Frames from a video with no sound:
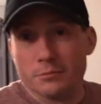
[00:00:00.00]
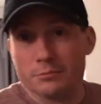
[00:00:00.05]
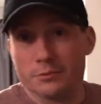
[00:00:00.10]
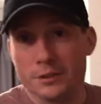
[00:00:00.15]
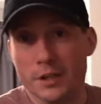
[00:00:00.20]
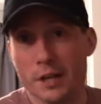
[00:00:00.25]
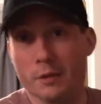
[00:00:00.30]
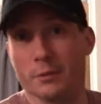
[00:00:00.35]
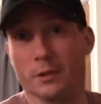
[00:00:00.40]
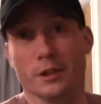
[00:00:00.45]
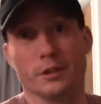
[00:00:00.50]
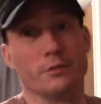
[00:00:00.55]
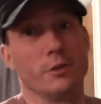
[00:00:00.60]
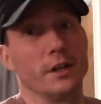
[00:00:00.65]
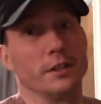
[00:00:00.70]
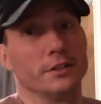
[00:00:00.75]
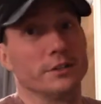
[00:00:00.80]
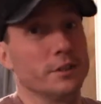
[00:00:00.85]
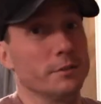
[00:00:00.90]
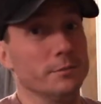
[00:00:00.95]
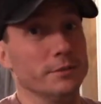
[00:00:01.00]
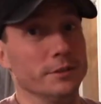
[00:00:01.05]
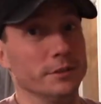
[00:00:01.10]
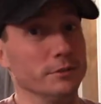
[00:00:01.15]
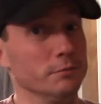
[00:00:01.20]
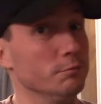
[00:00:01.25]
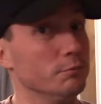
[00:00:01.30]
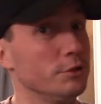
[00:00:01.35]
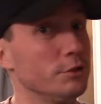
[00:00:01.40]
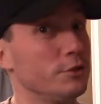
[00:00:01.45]
Today we're going to try
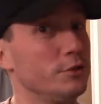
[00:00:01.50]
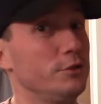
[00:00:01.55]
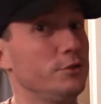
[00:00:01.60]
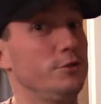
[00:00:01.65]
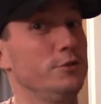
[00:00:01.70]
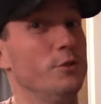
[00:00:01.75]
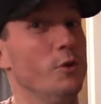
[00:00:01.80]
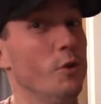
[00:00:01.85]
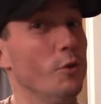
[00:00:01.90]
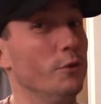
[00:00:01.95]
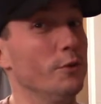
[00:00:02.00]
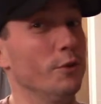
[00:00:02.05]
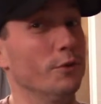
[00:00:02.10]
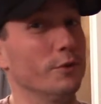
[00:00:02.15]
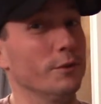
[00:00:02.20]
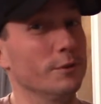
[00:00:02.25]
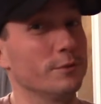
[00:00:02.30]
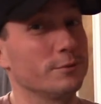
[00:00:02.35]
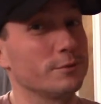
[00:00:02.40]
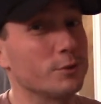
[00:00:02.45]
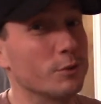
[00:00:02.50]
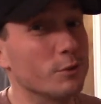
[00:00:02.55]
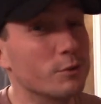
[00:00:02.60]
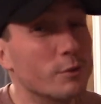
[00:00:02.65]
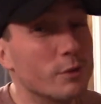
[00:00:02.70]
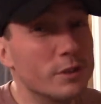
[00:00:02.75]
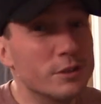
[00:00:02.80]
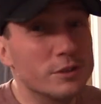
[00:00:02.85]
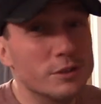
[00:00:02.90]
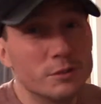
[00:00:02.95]
something so different, so
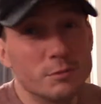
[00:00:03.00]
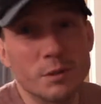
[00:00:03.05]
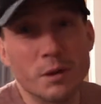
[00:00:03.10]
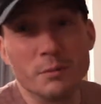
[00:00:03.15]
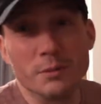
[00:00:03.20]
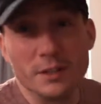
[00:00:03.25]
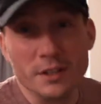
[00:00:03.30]
crazy you probably